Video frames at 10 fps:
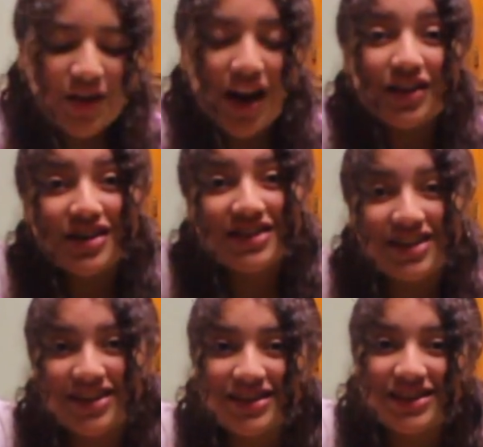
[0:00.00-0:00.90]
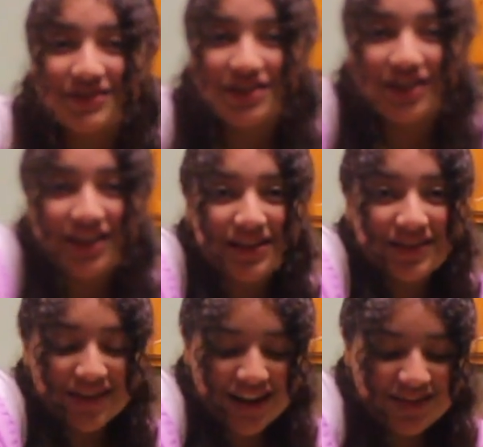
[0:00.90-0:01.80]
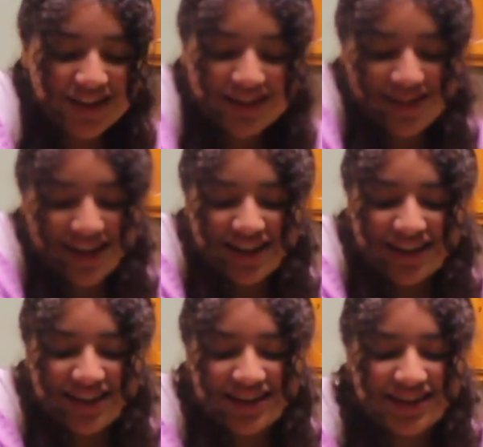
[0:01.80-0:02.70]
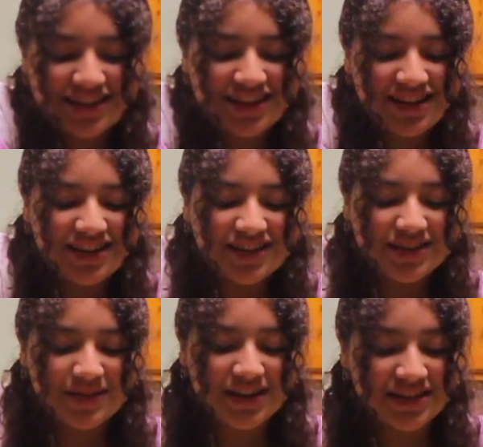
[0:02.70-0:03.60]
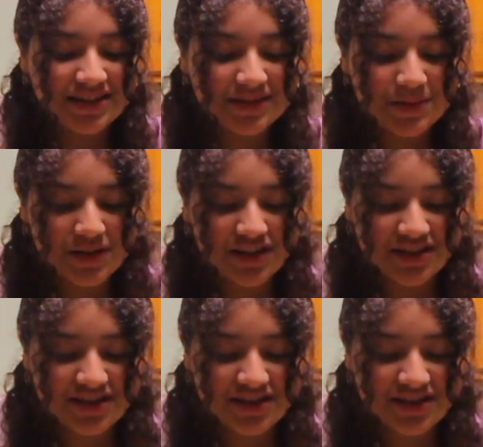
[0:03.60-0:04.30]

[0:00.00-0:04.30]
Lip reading: So I learned that you can sift sugar, right? So we're gonna sift some